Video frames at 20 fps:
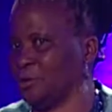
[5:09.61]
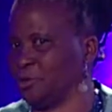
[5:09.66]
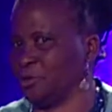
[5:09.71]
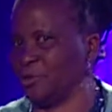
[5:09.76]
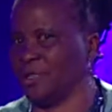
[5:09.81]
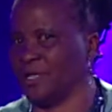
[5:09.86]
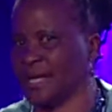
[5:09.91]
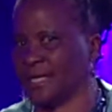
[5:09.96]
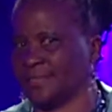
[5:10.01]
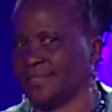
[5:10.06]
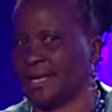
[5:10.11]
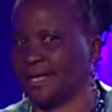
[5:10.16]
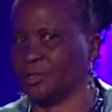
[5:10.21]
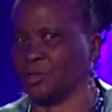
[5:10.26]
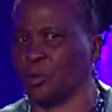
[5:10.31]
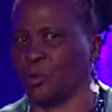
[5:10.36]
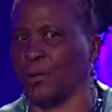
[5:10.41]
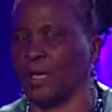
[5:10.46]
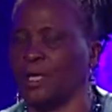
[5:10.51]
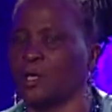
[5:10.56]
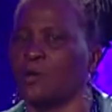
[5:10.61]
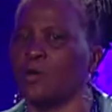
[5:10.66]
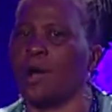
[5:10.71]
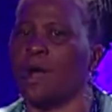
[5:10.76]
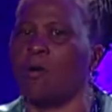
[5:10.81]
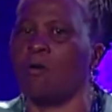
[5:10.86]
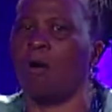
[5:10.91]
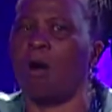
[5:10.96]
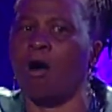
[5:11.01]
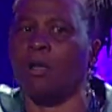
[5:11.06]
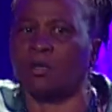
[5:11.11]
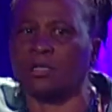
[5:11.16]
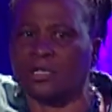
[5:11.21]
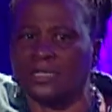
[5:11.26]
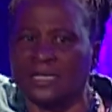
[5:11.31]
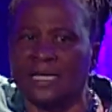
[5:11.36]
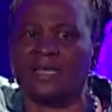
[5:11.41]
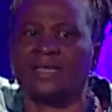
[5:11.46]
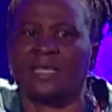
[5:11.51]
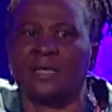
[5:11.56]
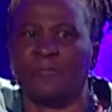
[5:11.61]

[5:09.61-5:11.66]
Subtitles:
donors are doing. You are holding the